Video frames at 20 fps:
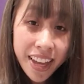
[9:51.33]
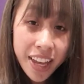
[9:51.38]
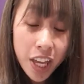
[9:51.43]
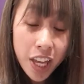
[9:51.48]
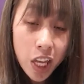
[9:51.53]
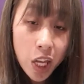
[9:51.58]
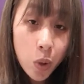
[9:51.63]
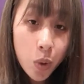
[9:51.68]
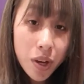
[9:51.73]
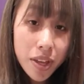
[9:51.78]

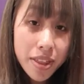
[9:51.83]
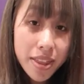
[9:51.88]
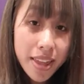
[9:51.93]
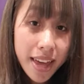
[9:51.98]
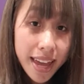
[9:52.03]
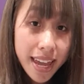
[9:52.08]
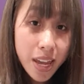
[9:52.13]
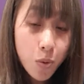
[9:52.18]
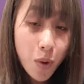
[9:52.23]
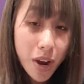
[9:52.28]
Who are they
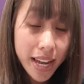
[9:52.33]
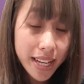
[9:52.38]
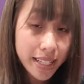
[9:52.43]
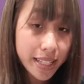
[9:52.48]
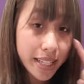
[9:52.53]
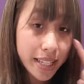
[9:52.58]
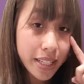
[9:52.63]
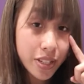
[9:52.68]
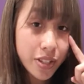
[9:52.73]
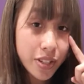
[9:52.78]

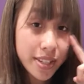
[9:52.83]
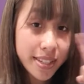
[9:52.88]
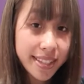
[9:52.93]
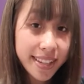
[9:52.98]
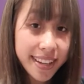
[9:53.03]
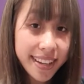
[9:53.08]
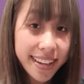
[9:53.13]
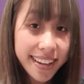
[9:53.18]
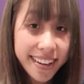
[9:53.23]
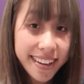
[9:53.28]
waiting to
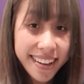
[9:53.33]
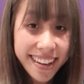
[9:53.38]
see?